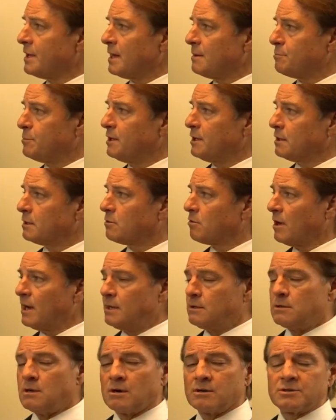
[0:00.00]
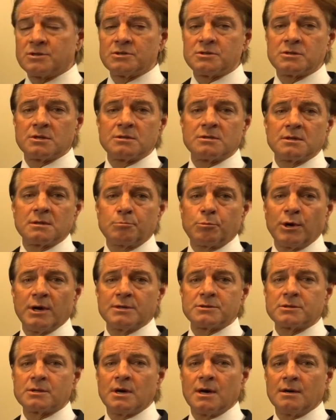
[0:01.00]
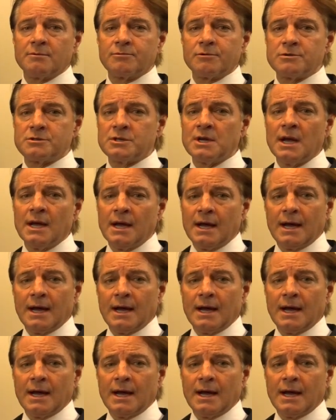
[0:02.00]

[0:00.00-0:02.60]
That'd be a great narcissistic press conference,